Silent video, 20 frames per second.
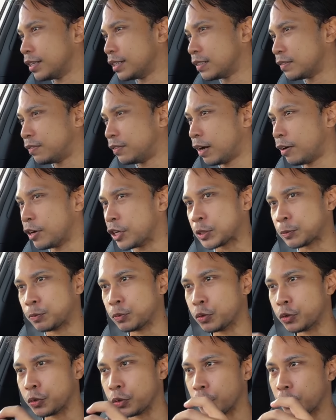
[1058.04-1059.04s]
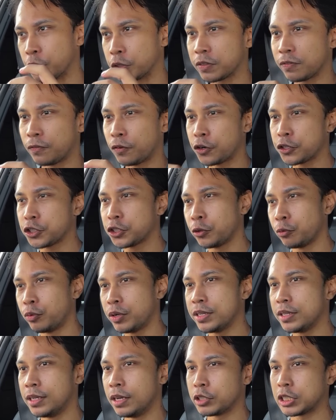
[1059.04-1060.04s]
is very smooth. Those first
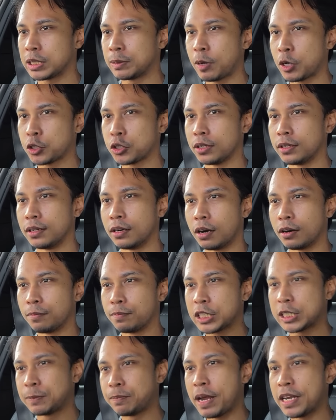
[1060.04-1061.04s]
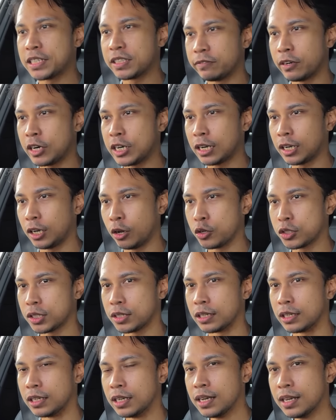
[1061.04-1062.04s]
three gears especially are spaced very
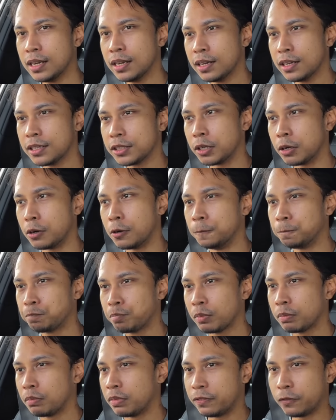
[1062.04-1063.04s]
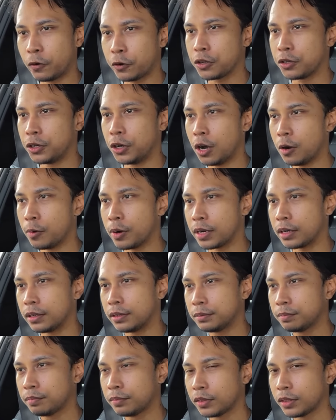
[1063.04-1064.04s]
closely. So before you know it,
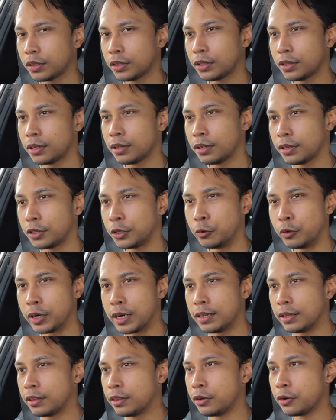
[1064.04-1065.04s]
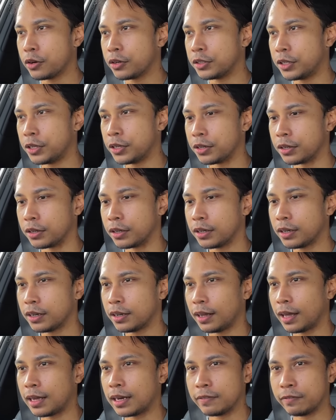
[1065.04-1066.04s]
you're in third gear
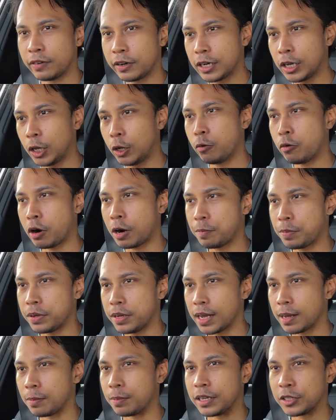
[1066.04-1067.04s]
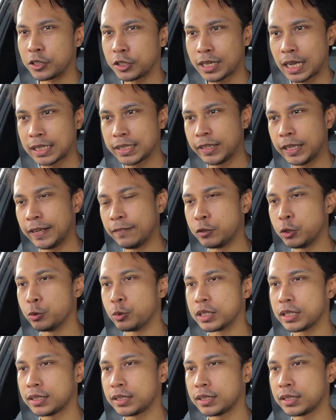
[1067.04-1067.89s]
and a very low R P M. It just gets, gives you a